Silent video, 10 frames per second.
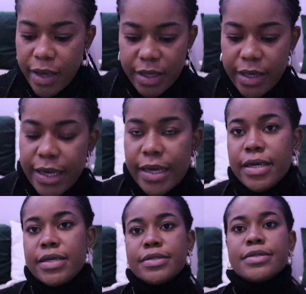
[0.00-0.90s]
Hi,
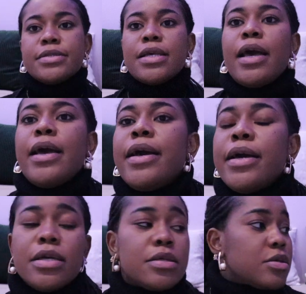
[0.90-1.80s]
guys,
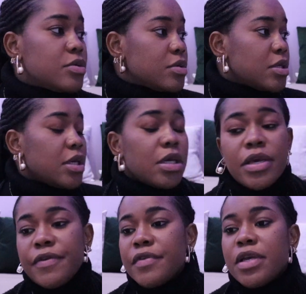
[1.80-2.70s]
and good
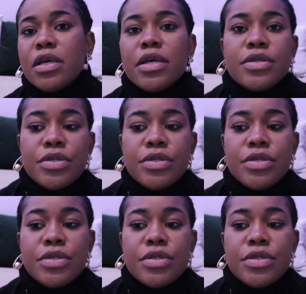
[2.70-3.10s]
evening.